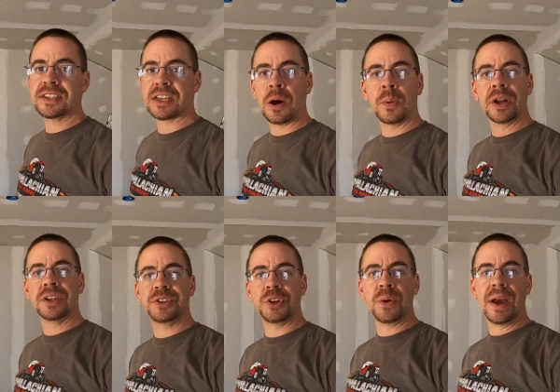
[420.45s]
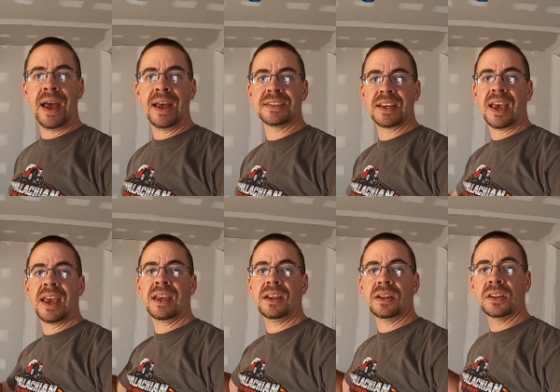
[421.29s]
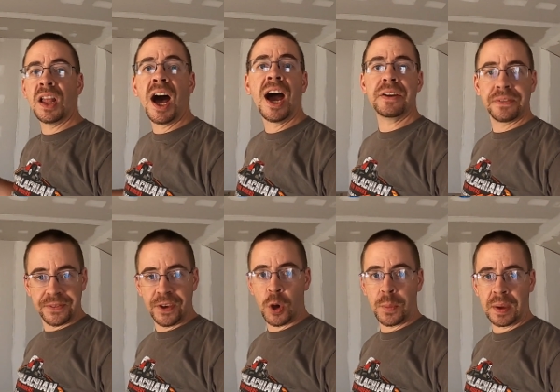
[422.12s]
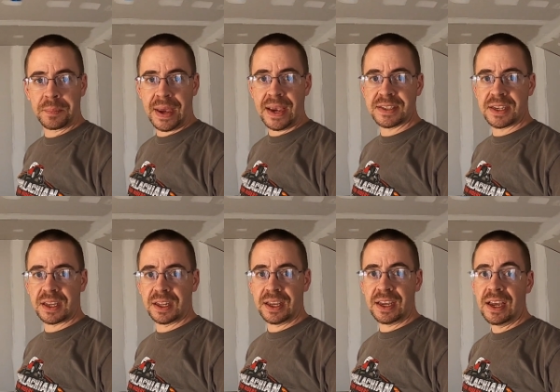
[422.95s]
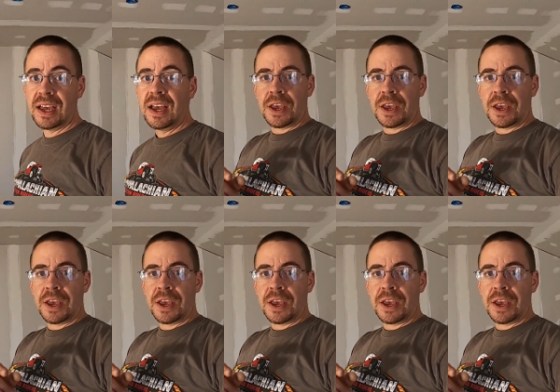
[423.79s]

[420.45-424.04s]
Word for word: these I want to do as a live filming basically.